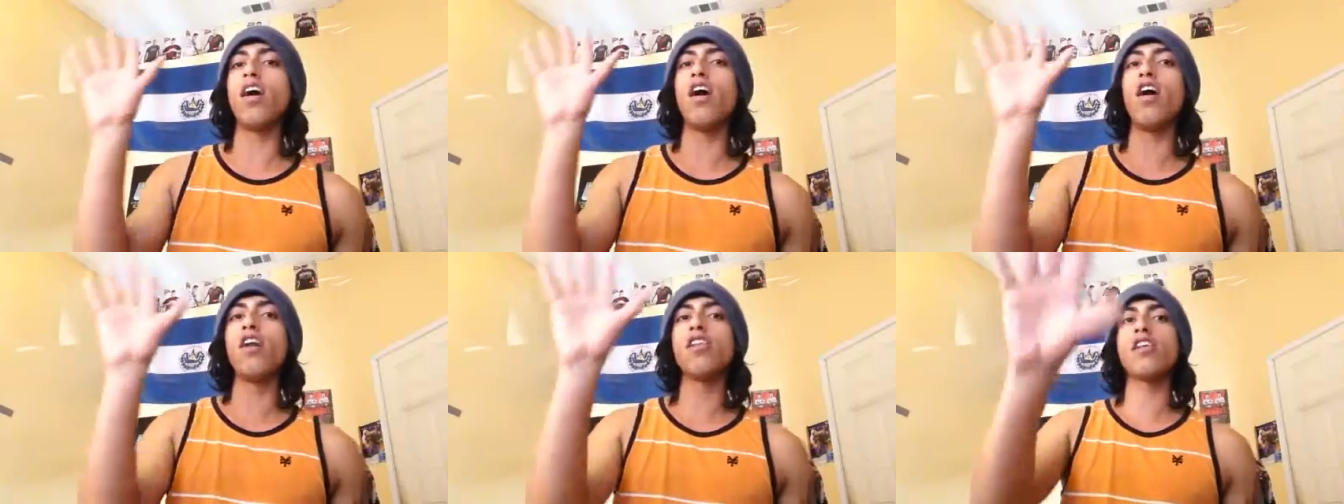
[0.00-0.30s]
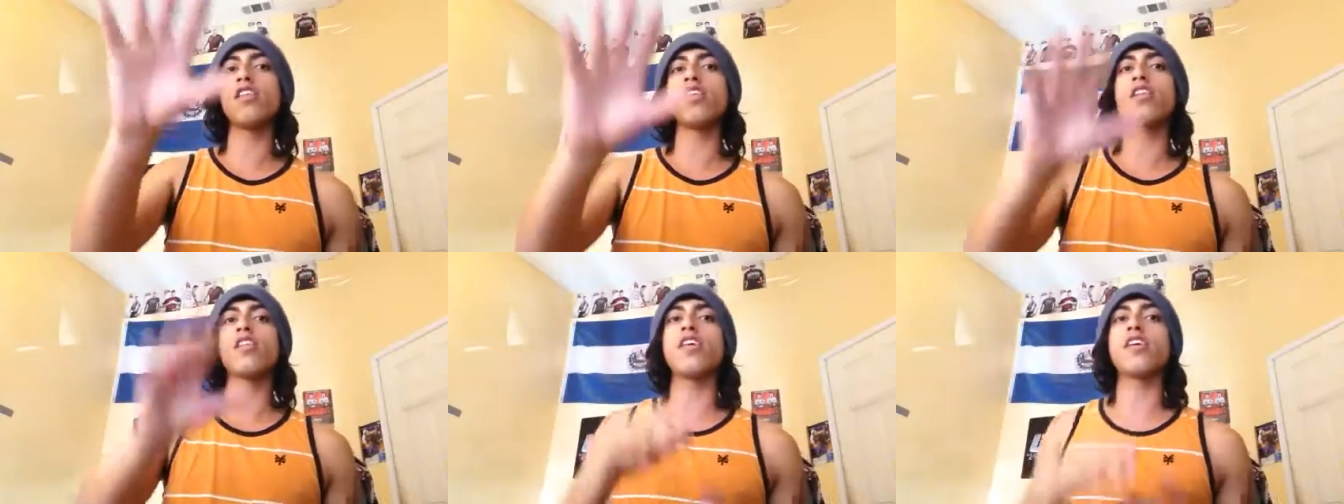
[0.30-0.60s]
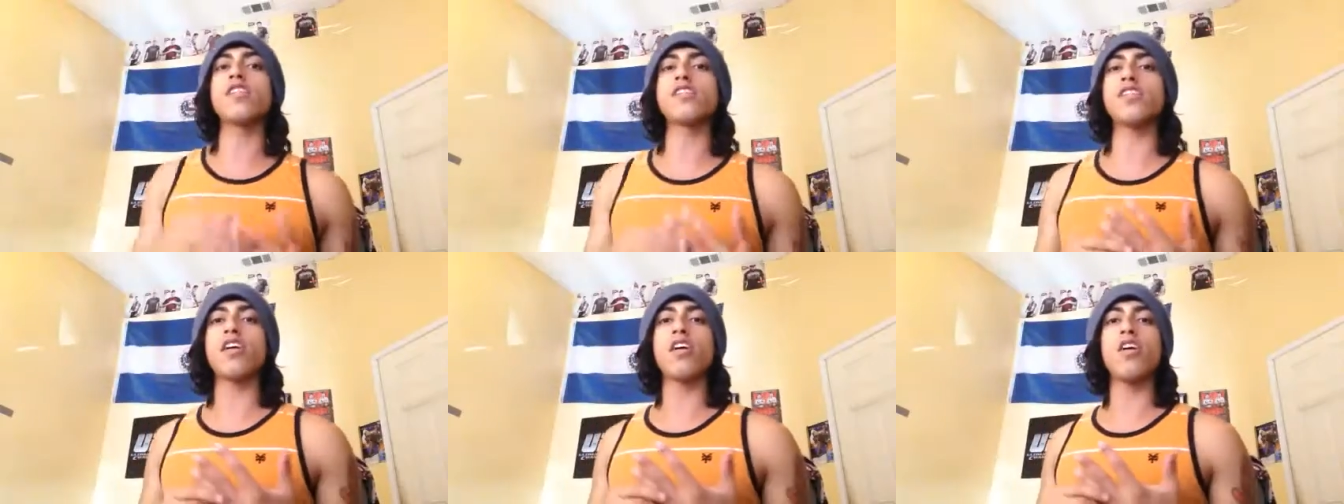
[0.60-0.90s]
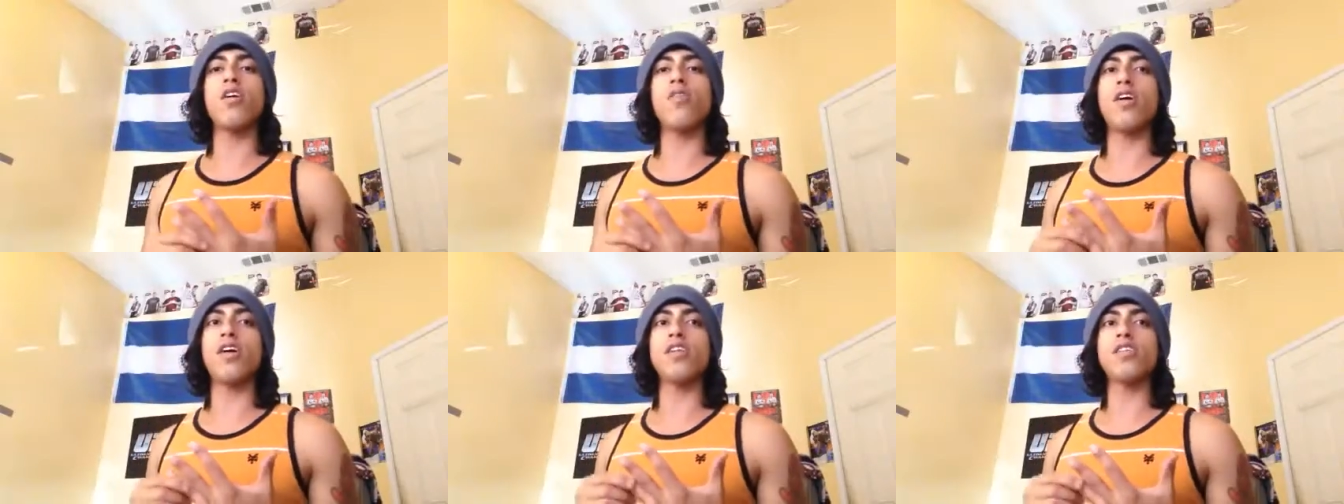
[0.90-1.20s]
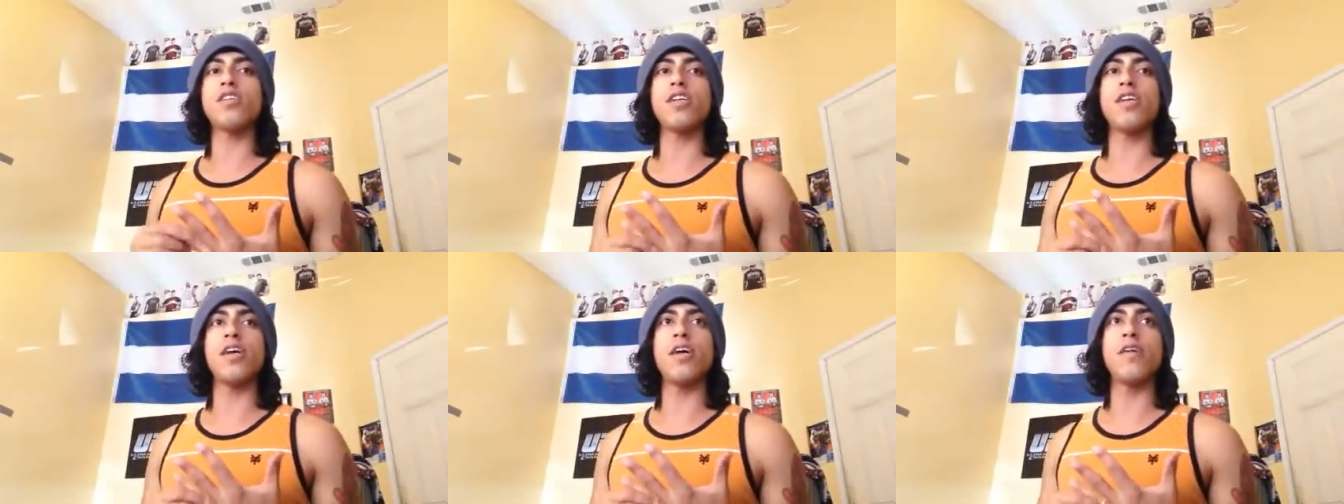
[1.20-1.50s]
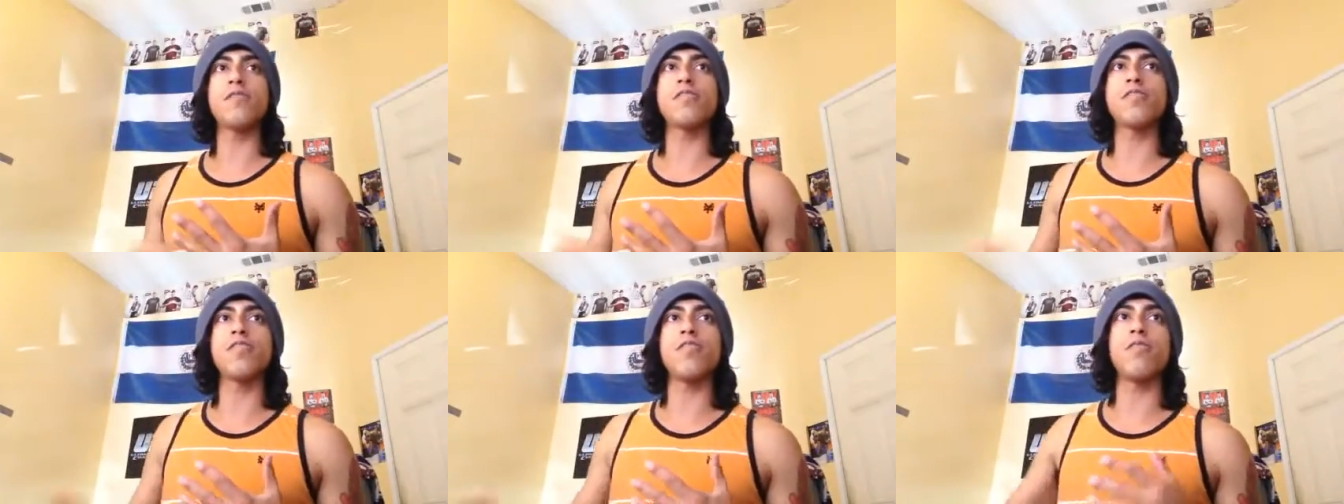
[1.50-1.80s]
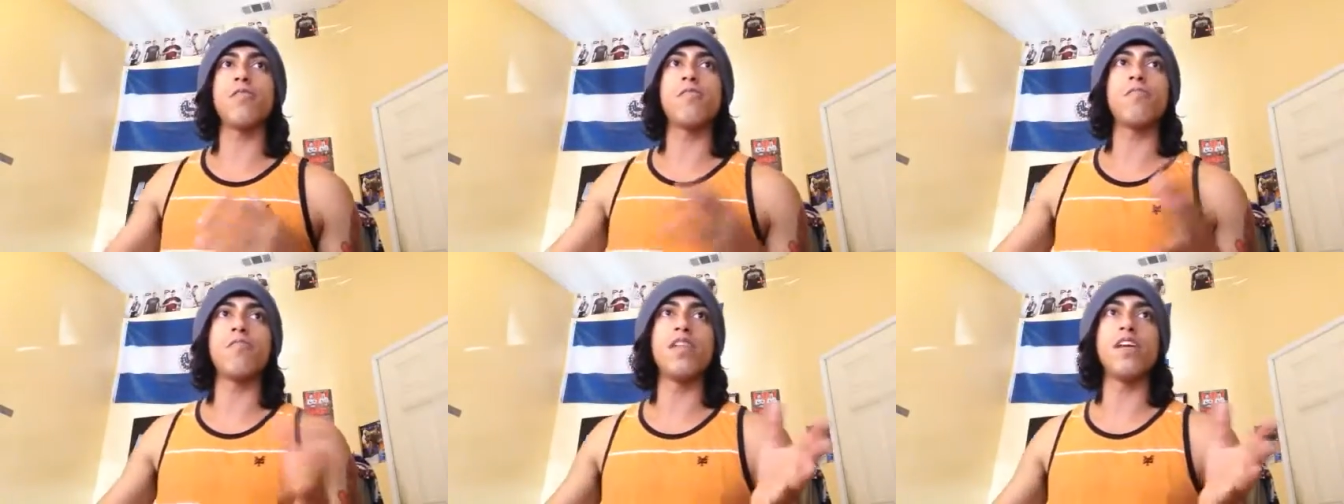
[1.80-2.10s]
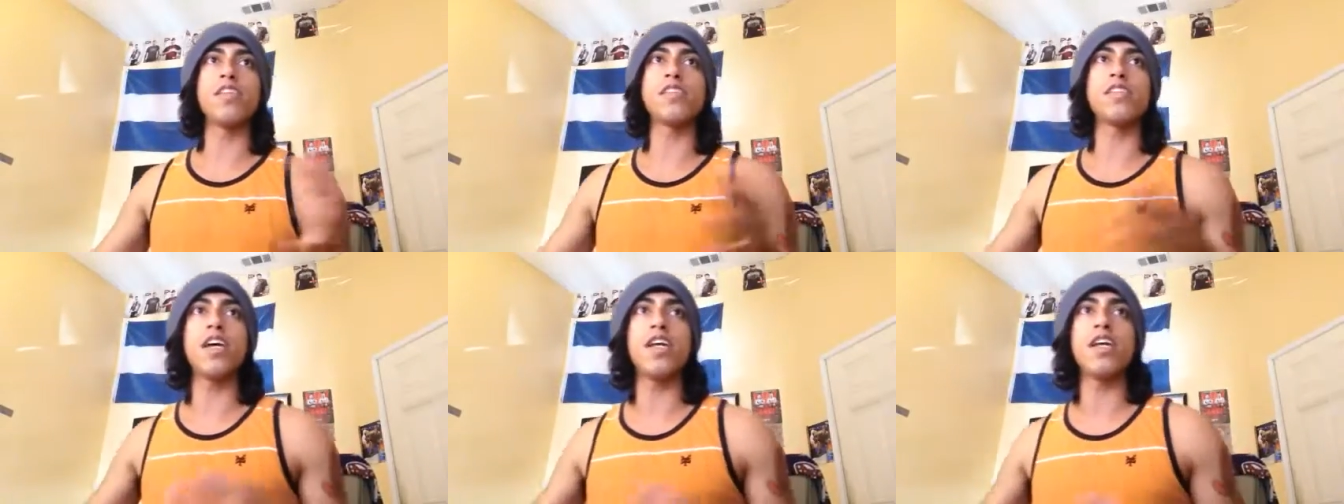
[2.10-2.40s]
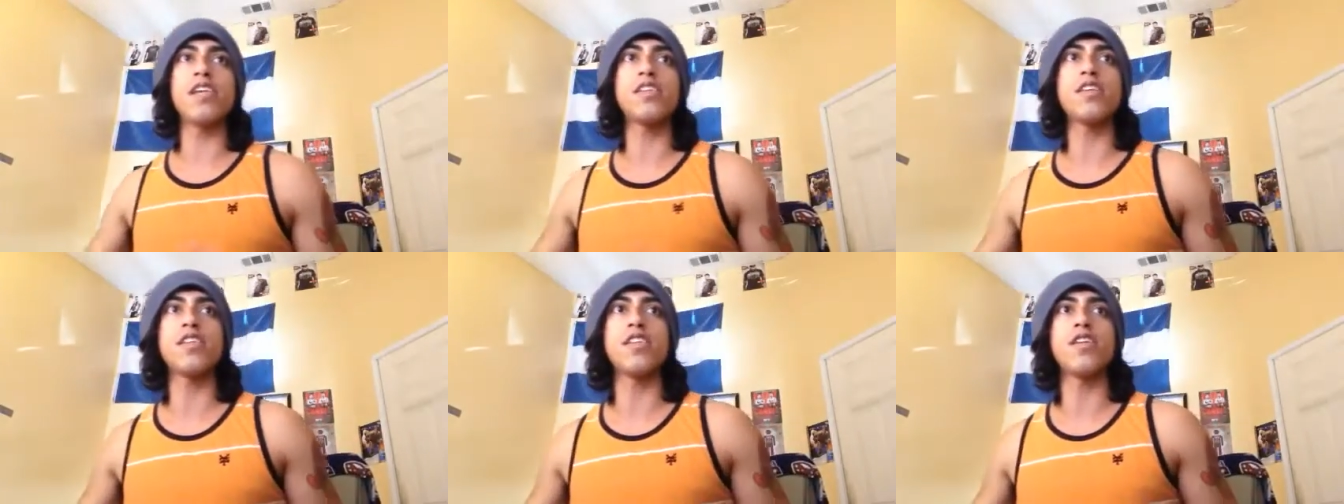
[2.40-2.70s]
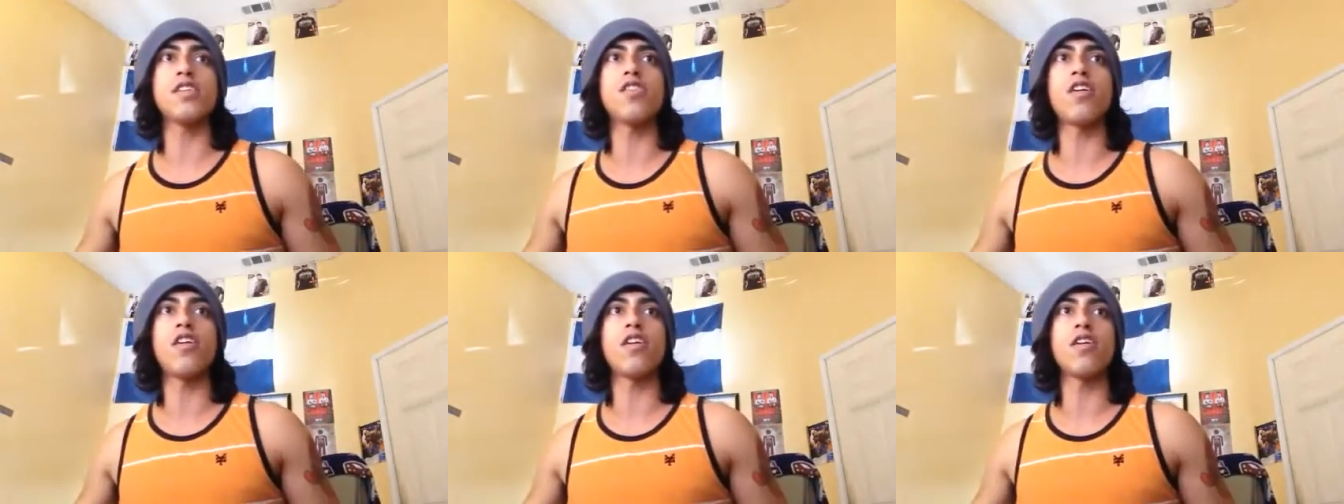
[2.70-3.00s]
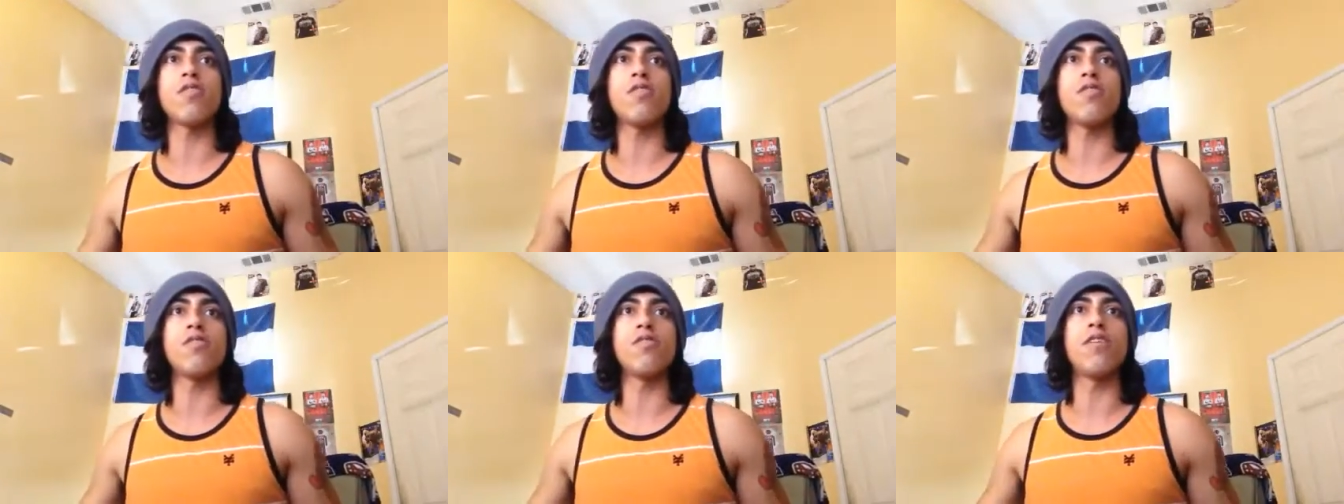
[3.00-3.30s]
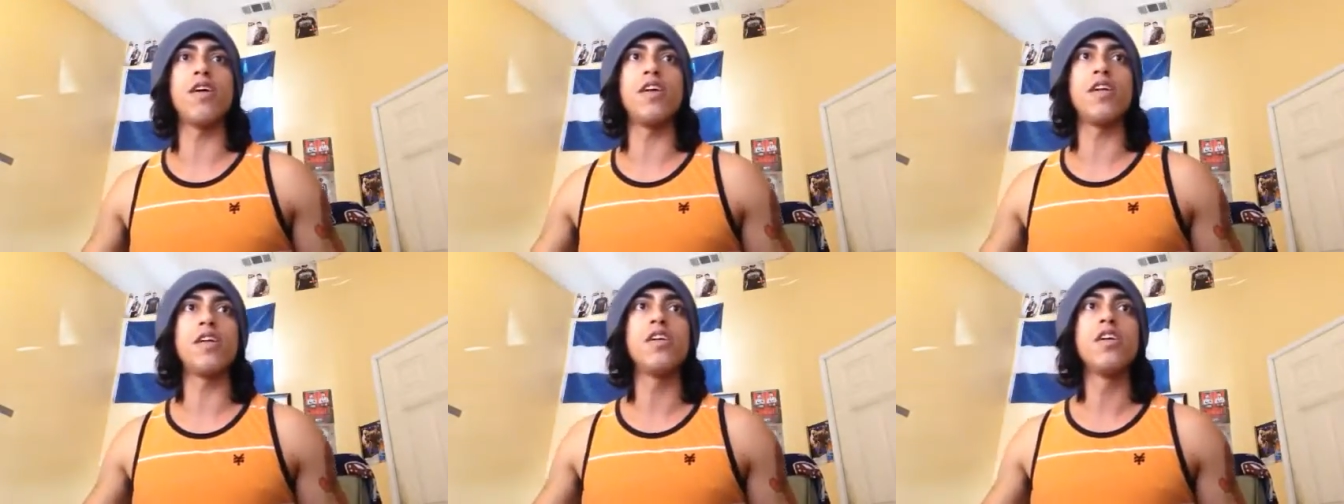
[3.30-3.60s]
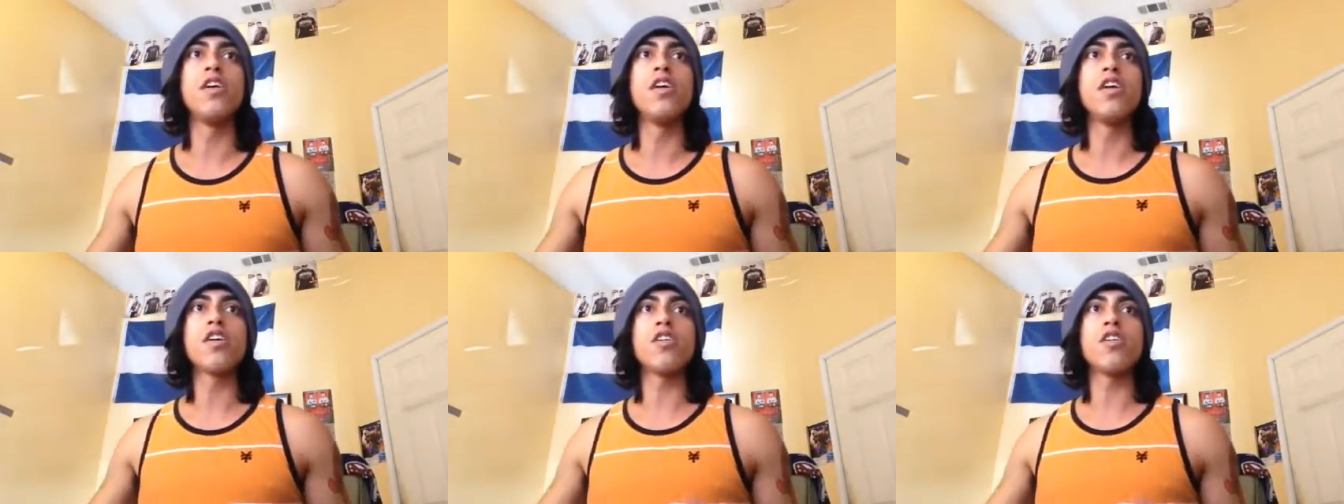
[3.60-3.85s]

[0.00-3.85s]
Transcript: All of the things that go on today. So let's get into this article already.